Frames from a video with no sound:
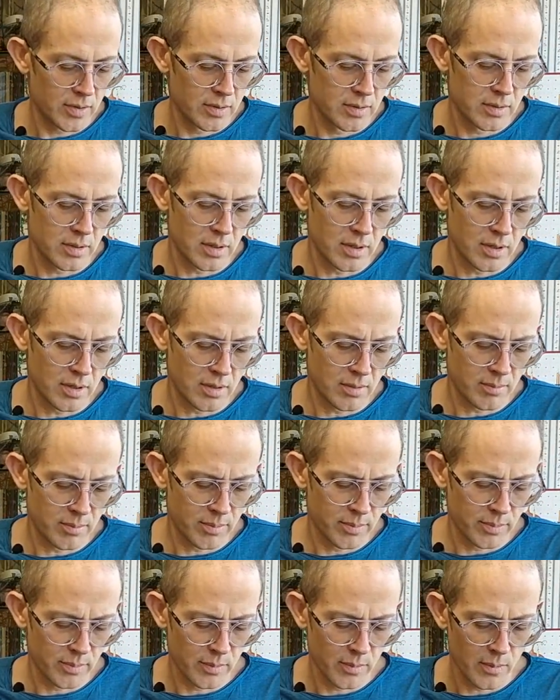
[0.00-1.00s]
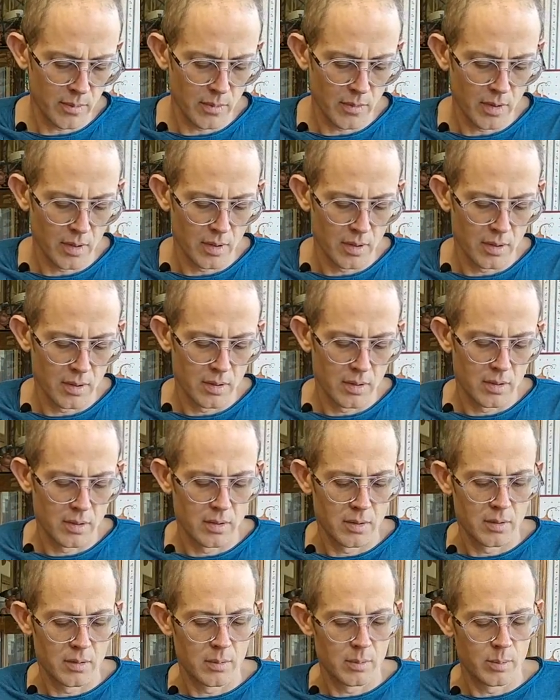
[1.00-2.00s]

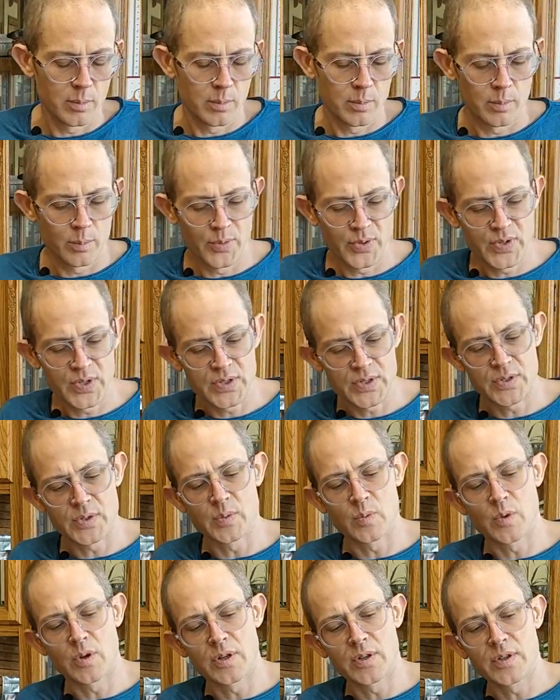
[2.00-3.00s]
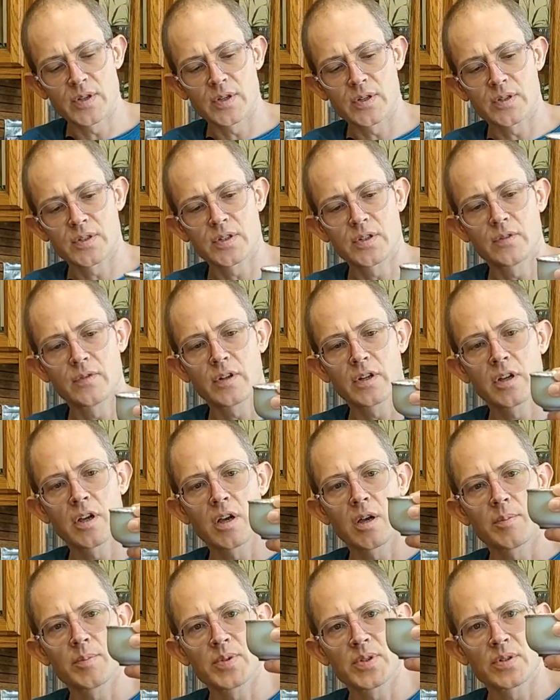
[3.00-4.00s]
But this is one of the silver
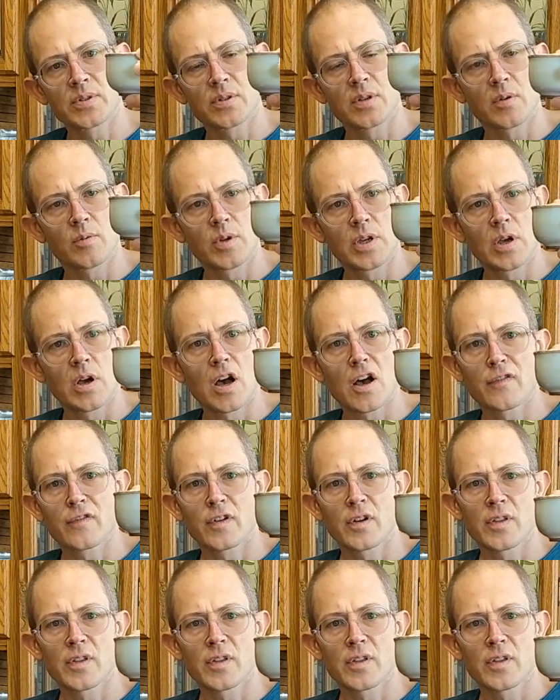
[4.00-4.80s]
cups that we offer